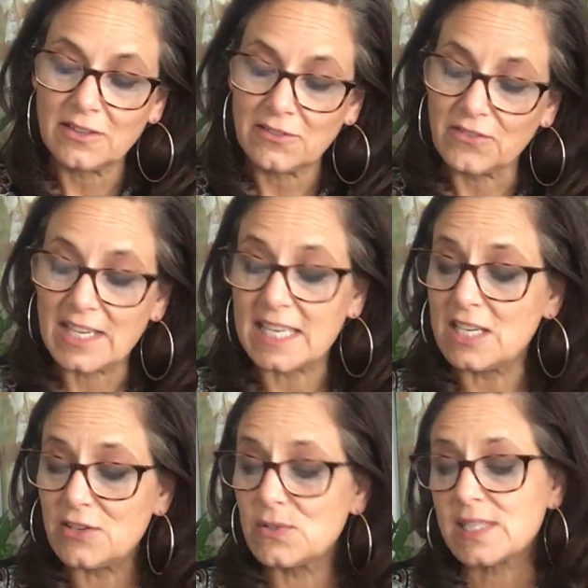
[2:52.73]
we can
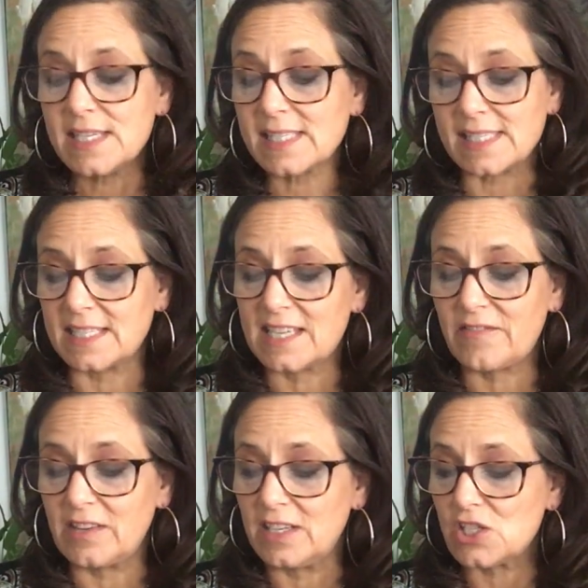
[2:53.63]
use this as a
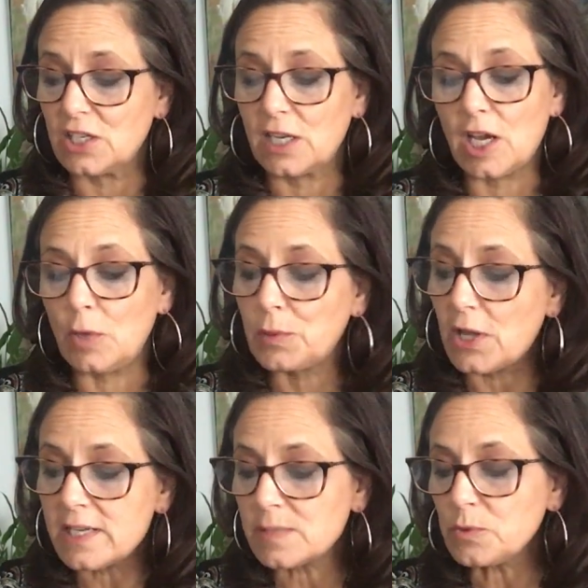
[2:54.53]
definition. A
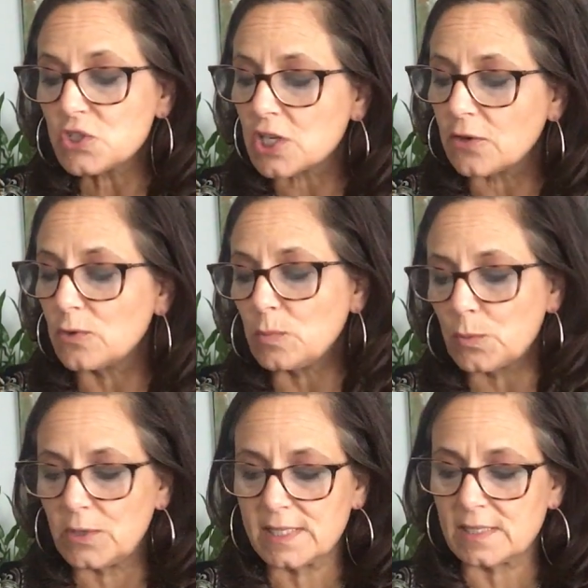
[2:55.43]
plausible general
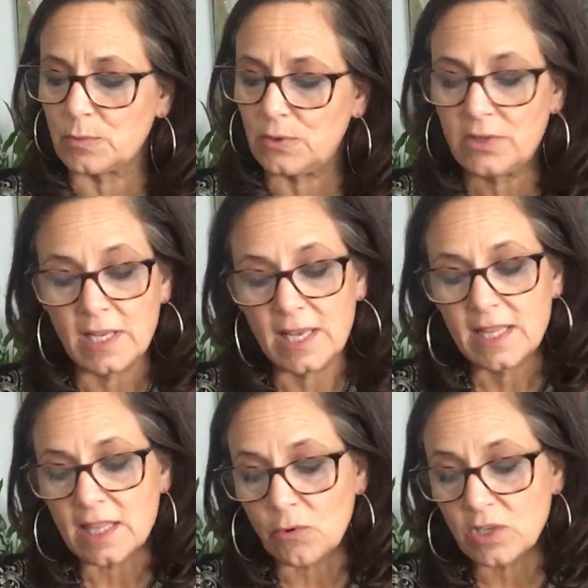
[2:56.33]
principle
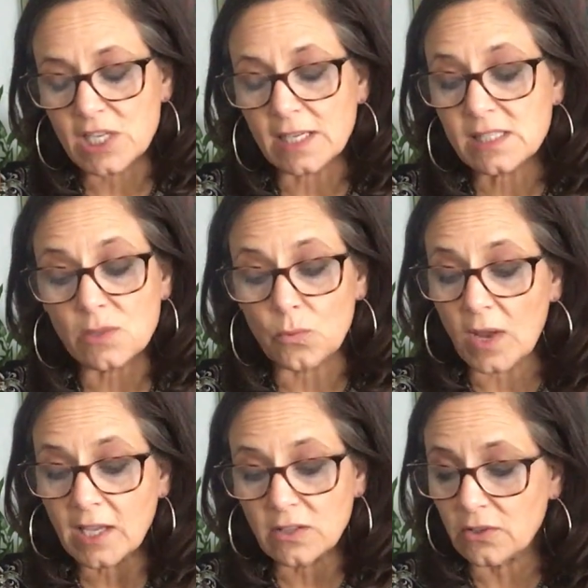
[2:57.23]
that rejects the
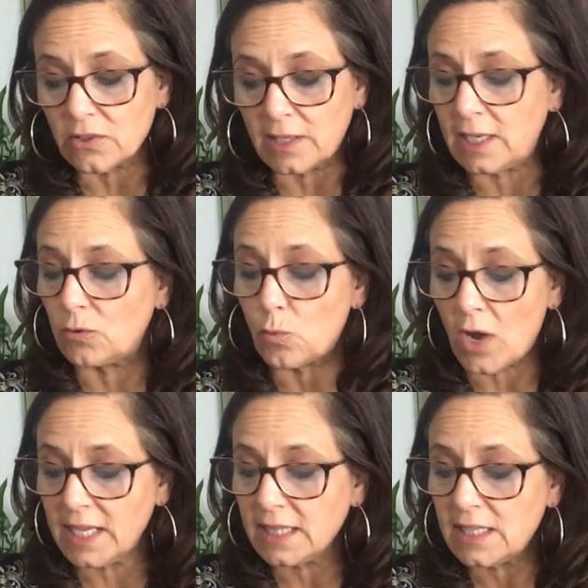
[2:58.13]
regularly and
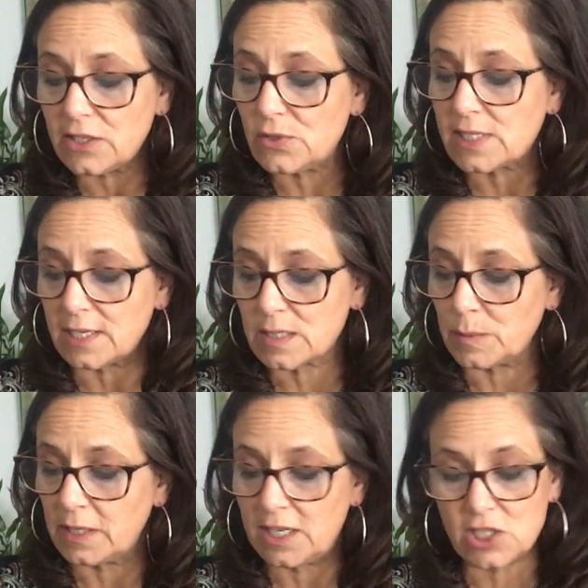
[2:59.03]
widely used
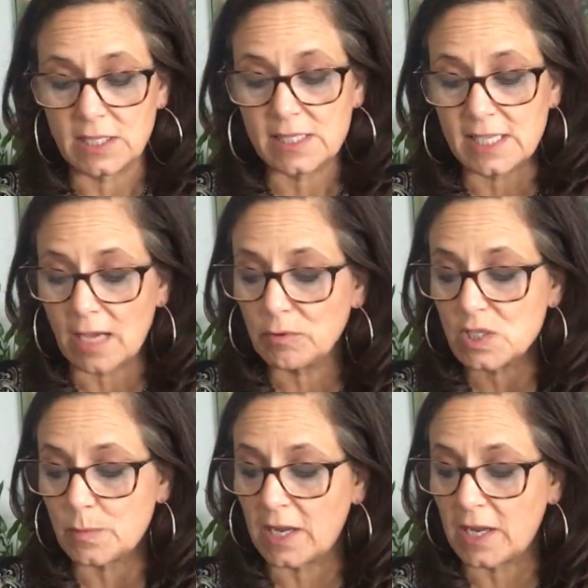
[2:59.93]
explanation established by